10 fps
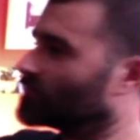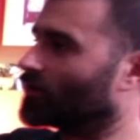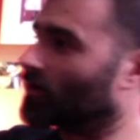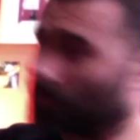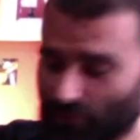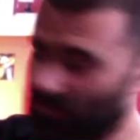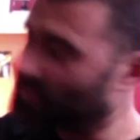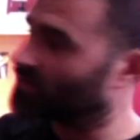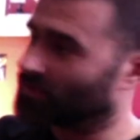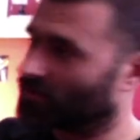I
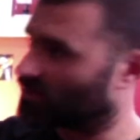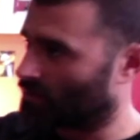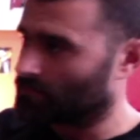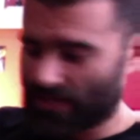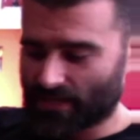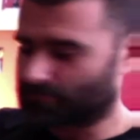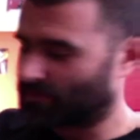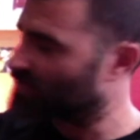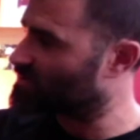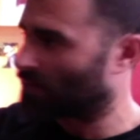completed it. Now I come back,
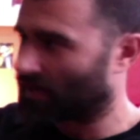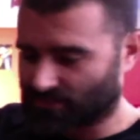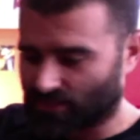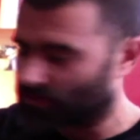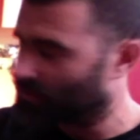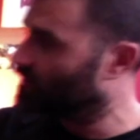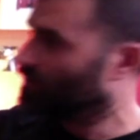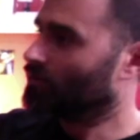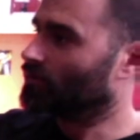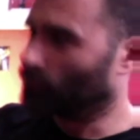bounce back, done it.
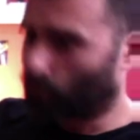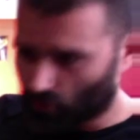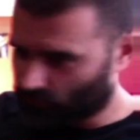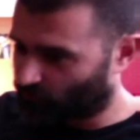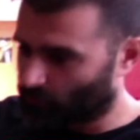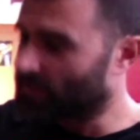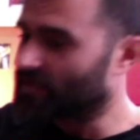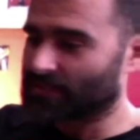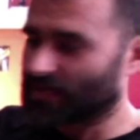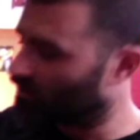What for me now?